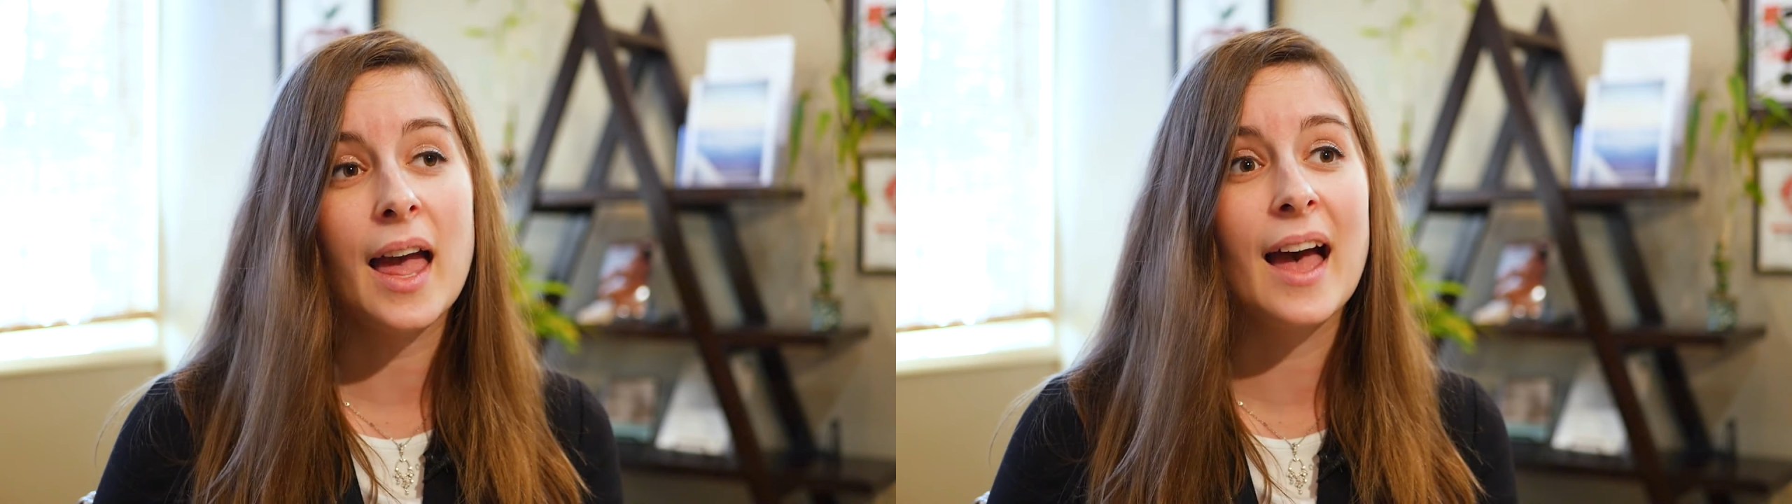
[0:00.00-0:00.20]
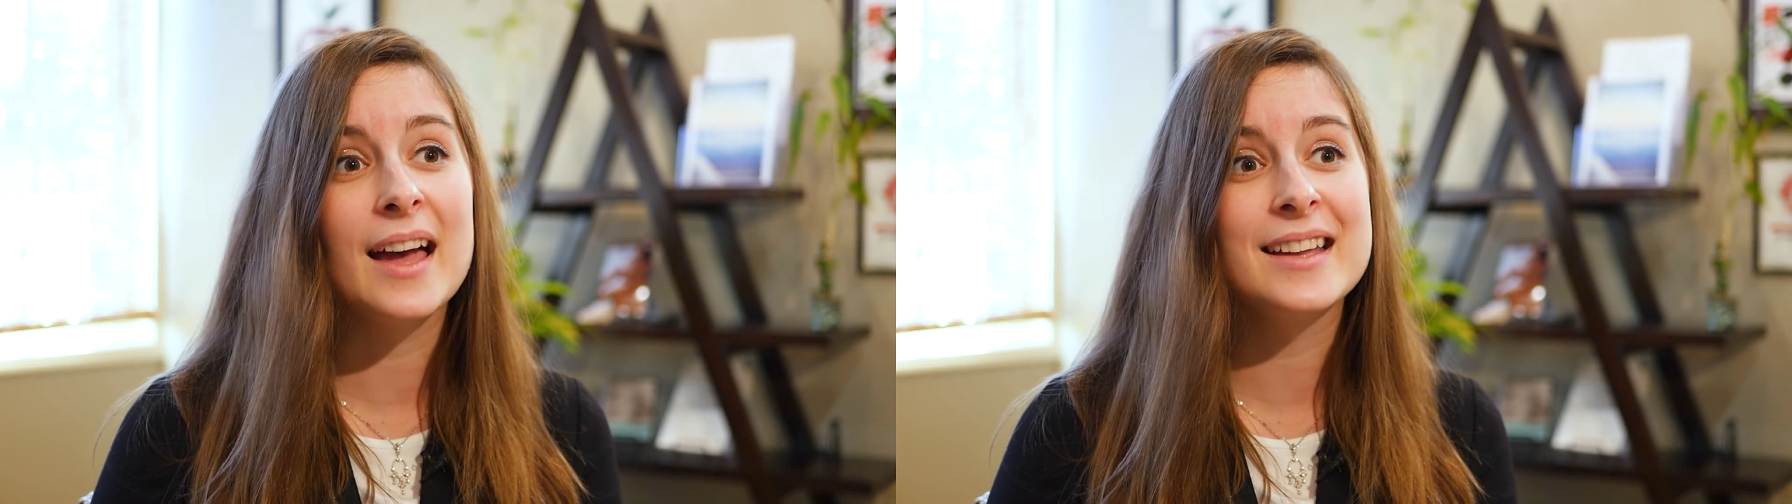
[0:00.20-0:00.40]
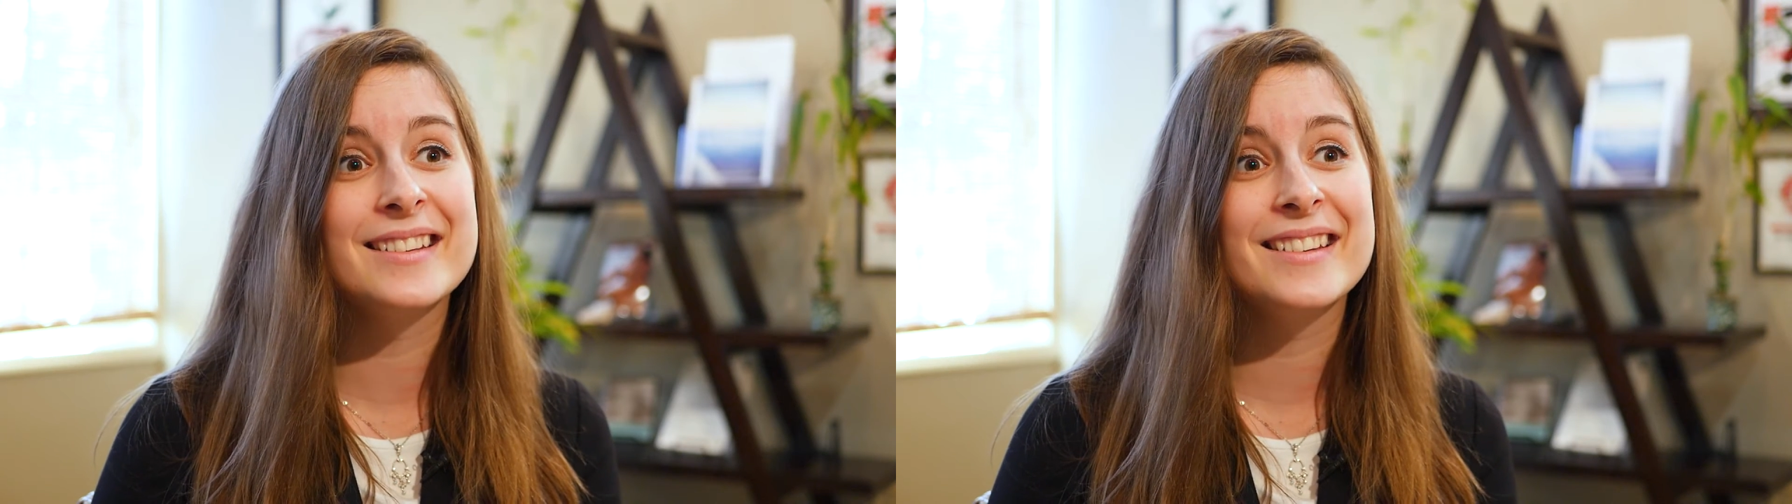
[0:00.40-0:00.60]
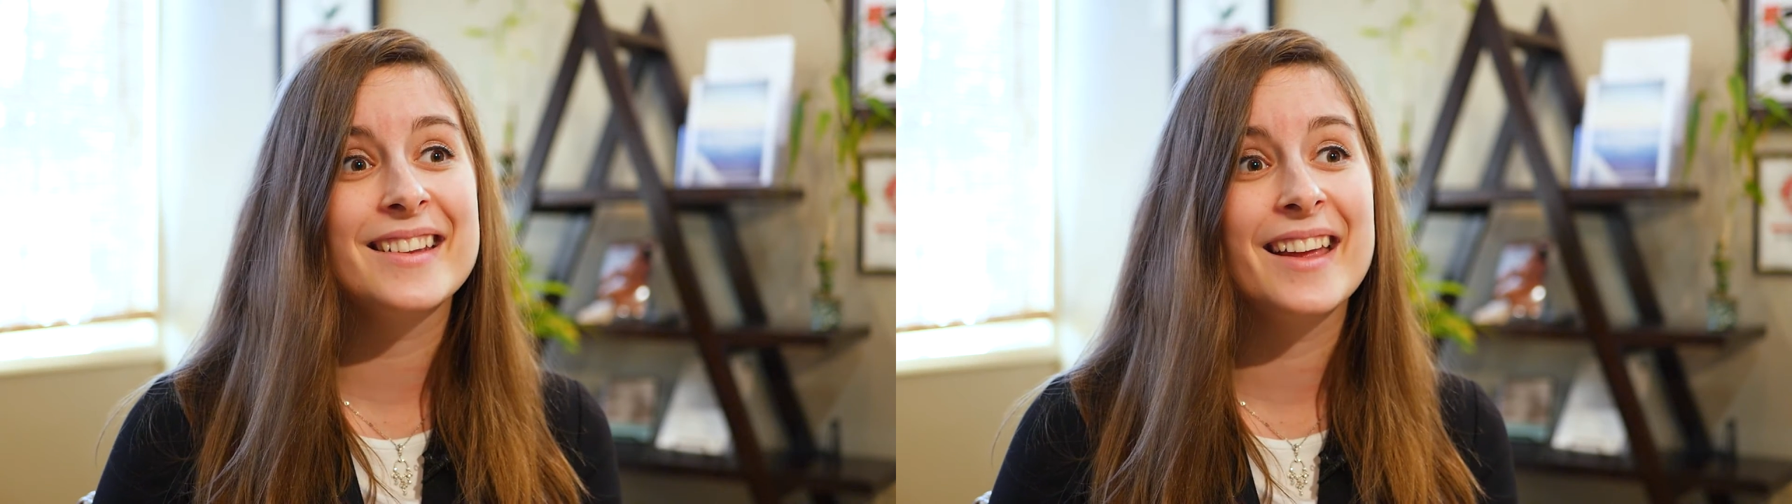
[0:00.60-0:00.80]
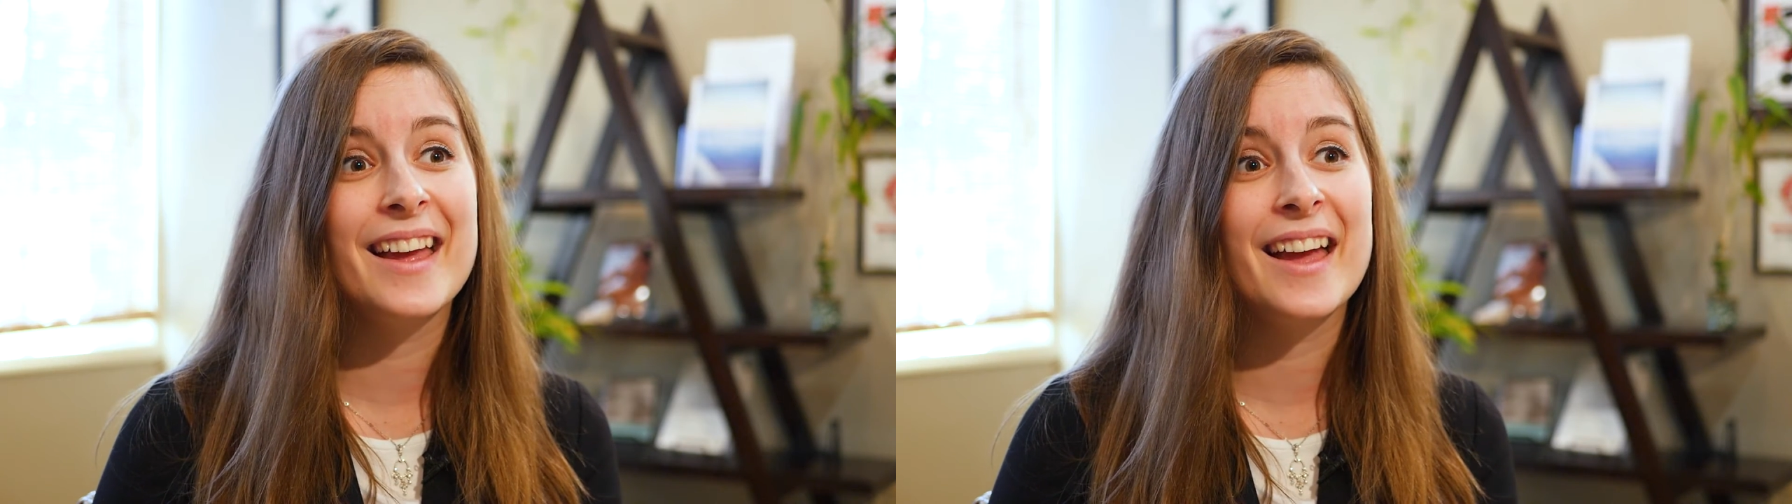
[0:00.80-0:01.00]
And